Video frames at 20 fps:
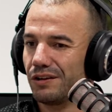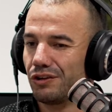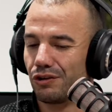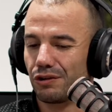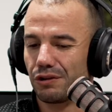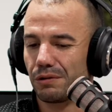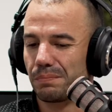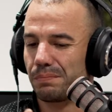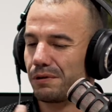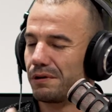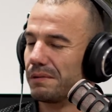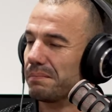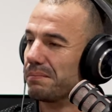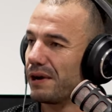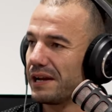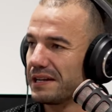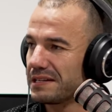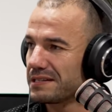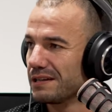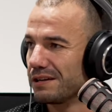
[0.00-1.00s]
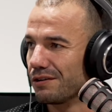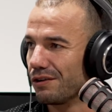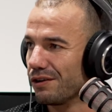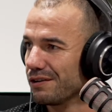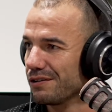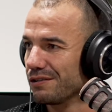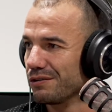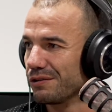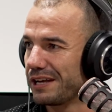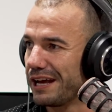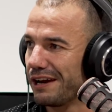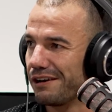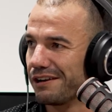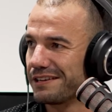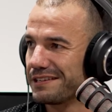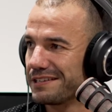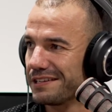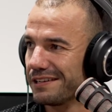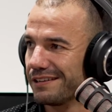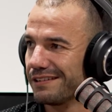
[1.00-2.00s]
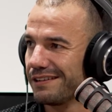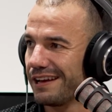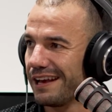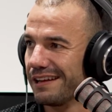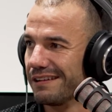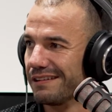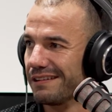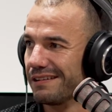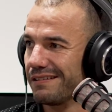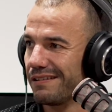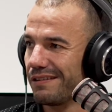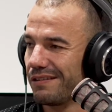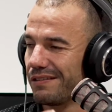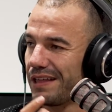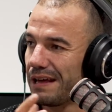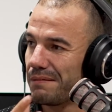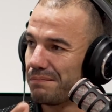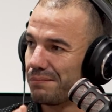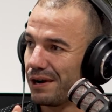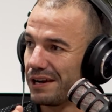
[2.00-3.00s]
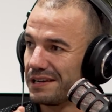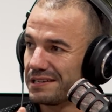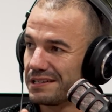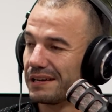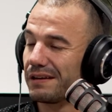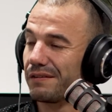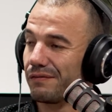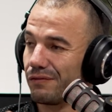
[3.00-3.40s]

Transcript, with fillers: you could put a bracelet on your character and that bracelet,